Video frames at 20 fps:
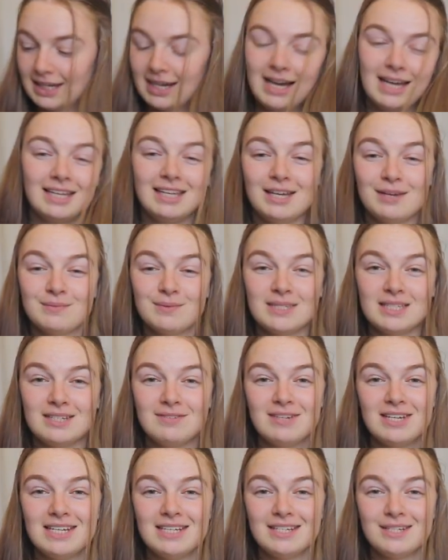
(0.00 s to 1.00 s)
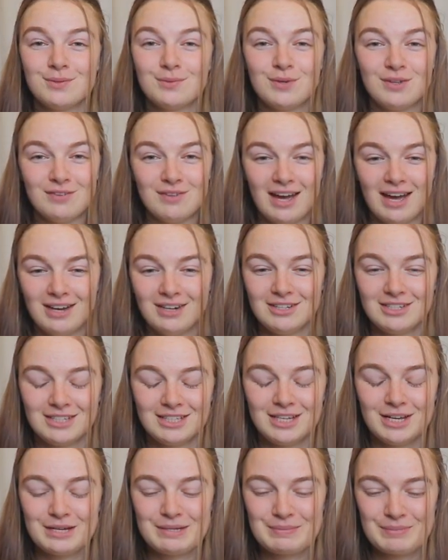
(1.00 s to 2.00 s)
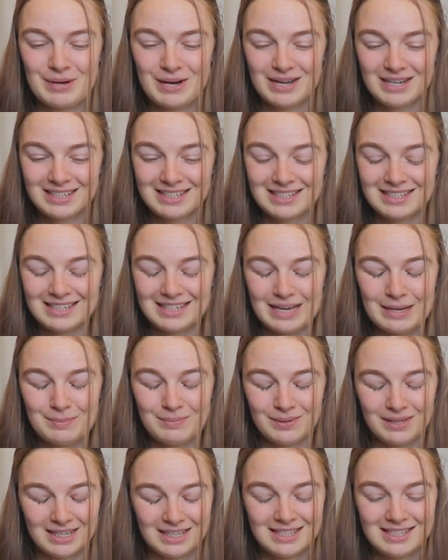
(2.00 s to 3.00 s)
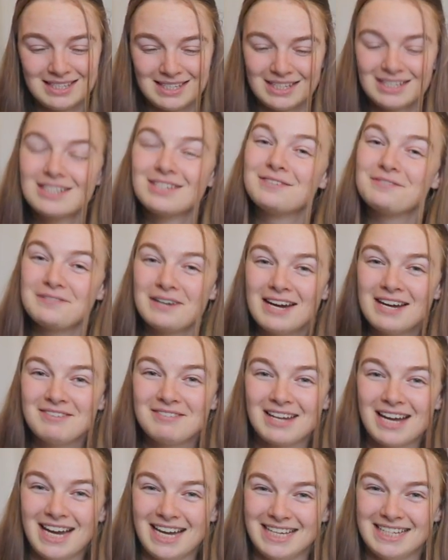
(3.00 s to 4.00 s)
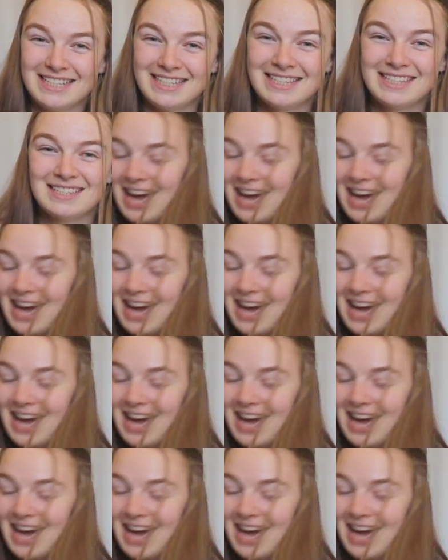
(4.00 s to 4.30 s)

I can't believe it, we've actually unboxed a PlayStation 5, guys.